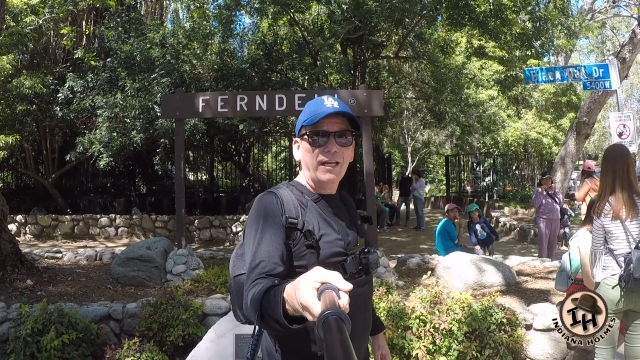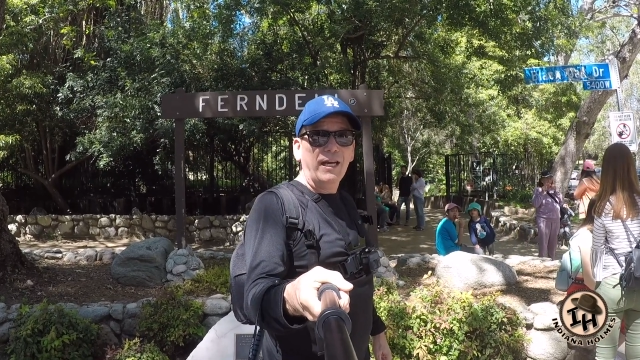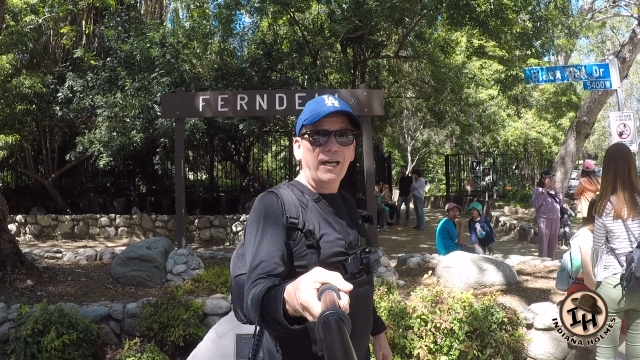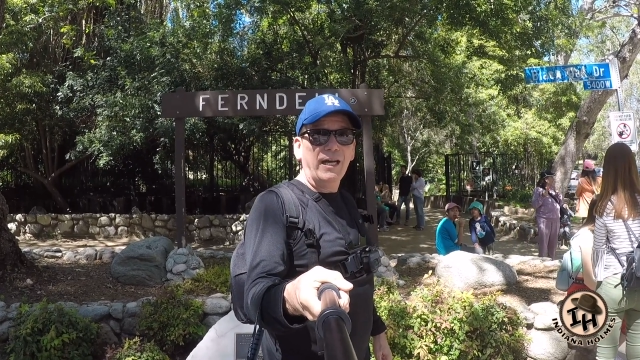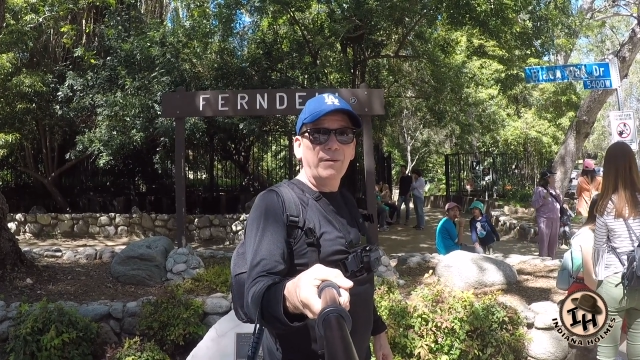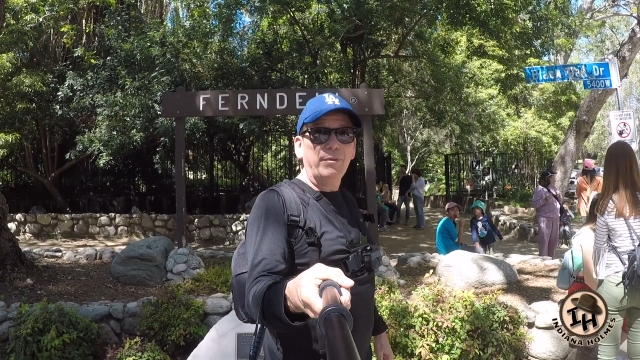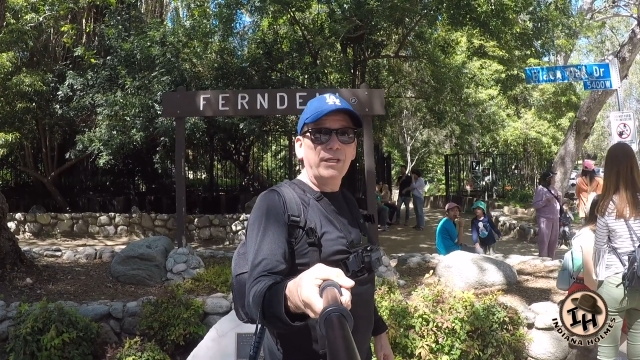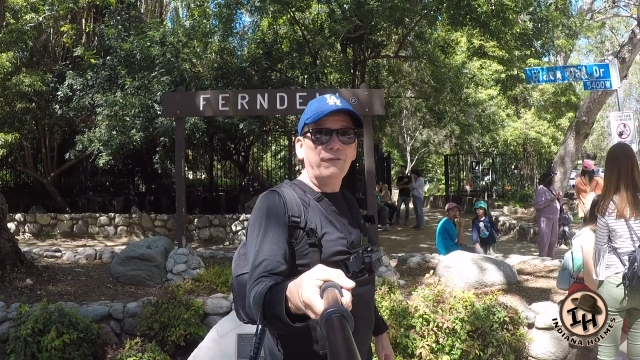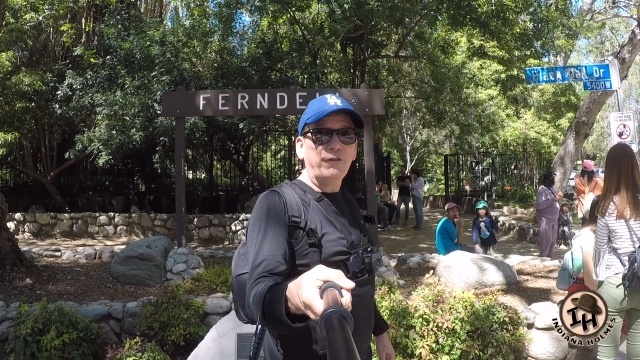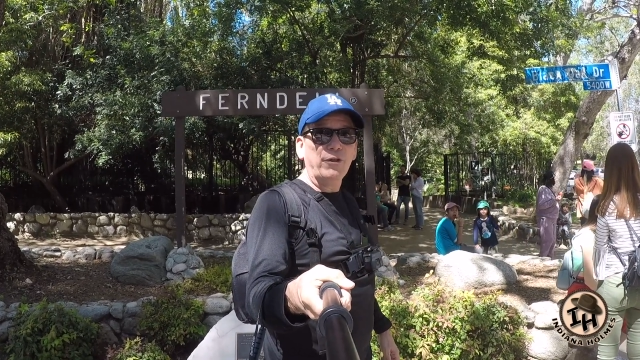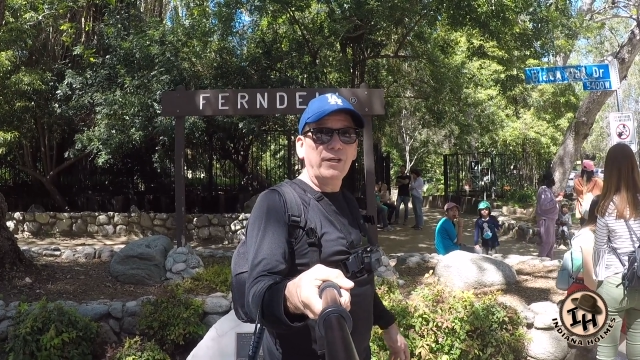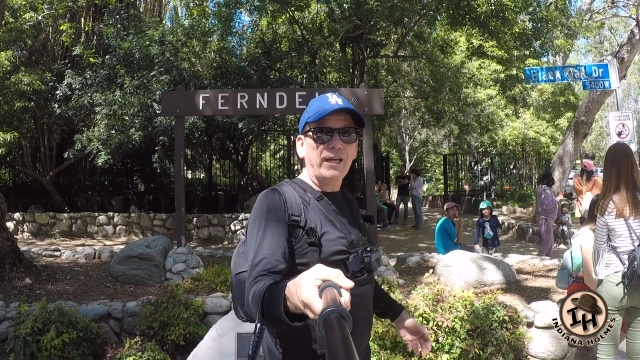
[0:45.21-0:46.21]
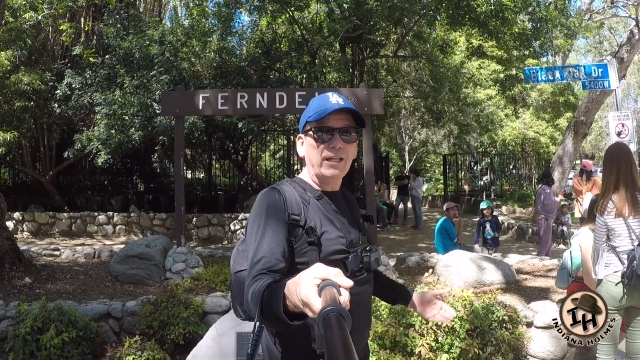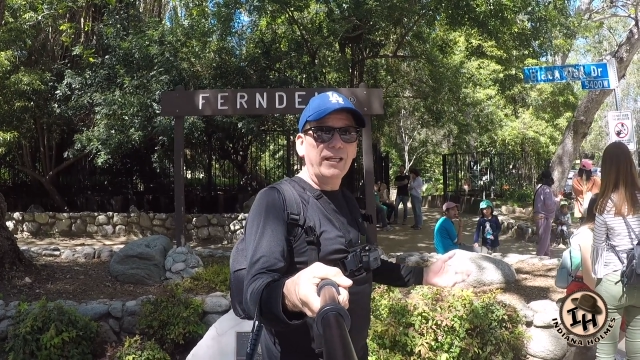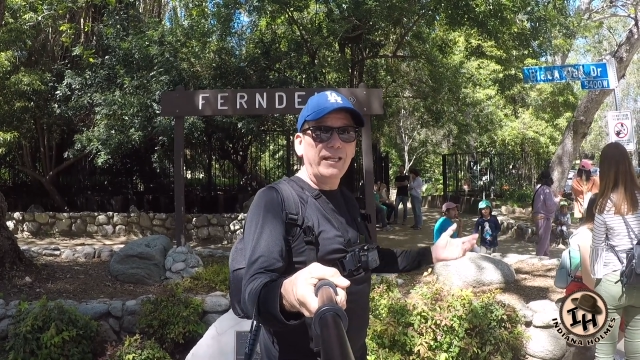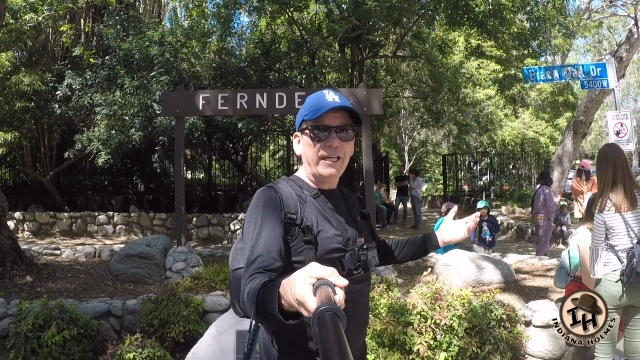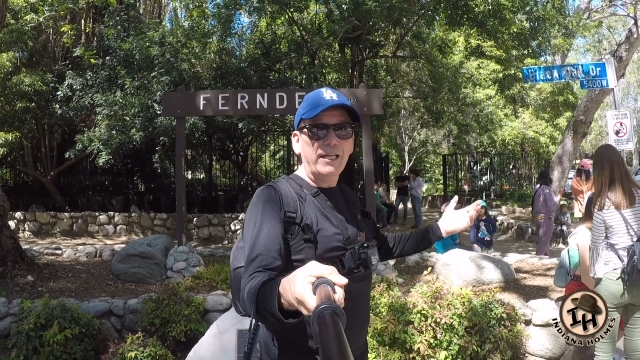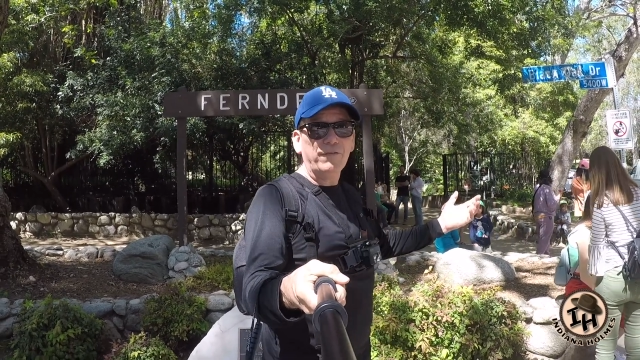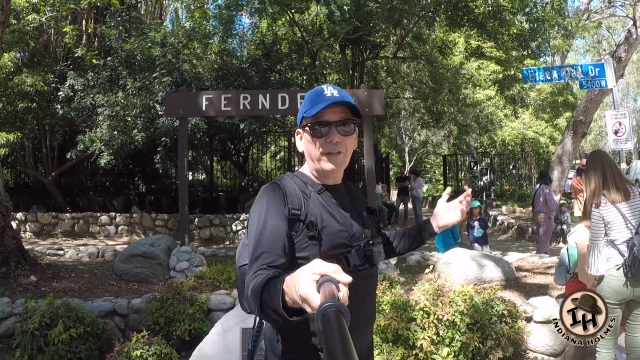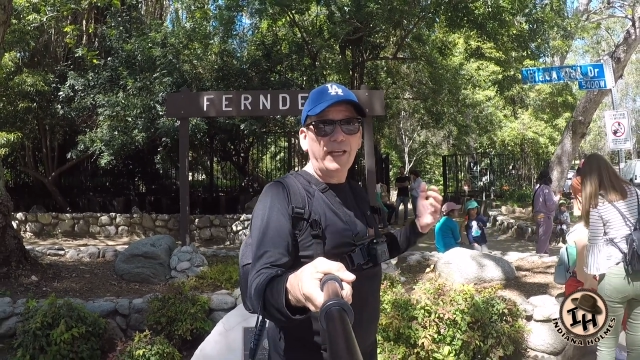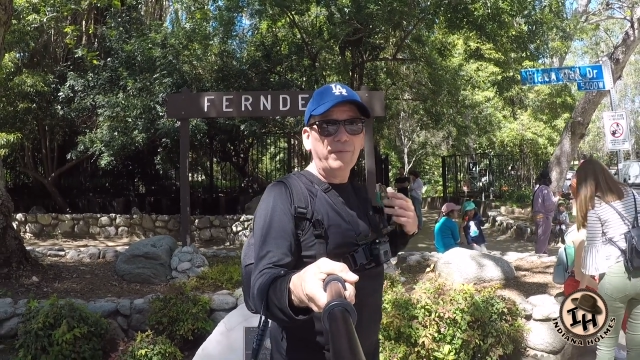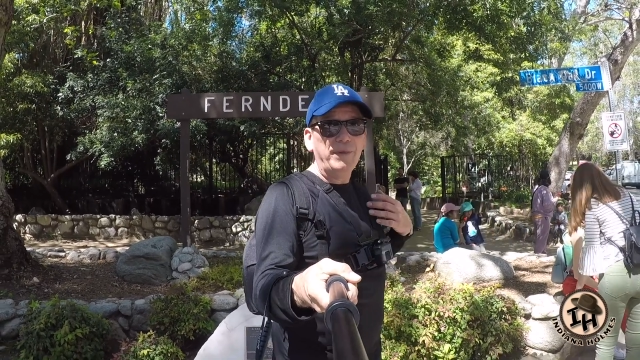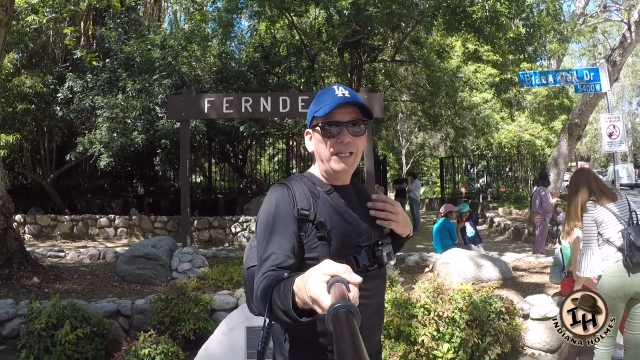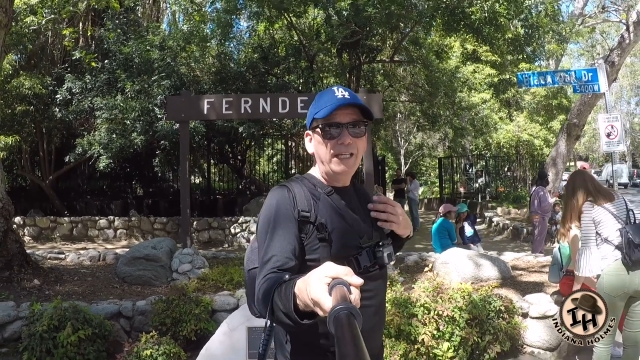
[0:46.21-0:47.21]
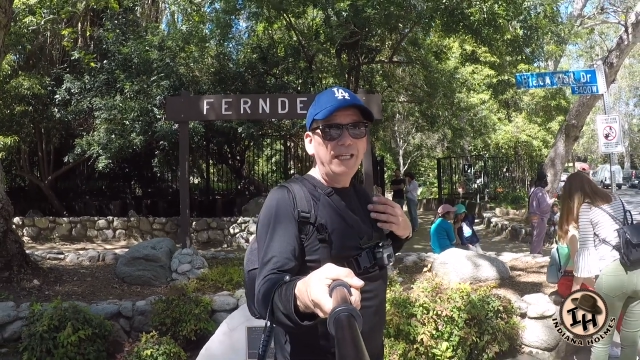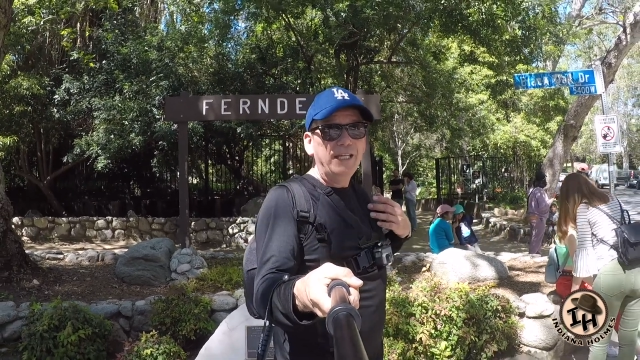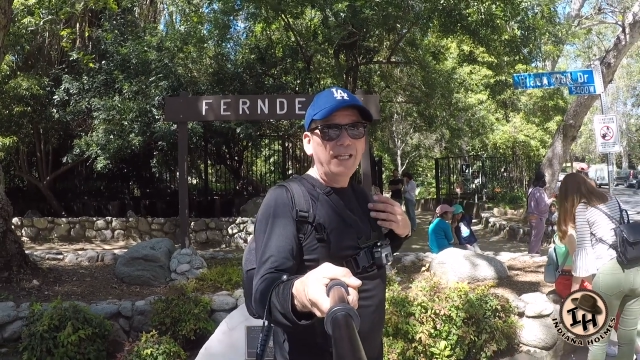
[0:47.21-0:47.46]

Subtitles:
But if you're an LA native like me,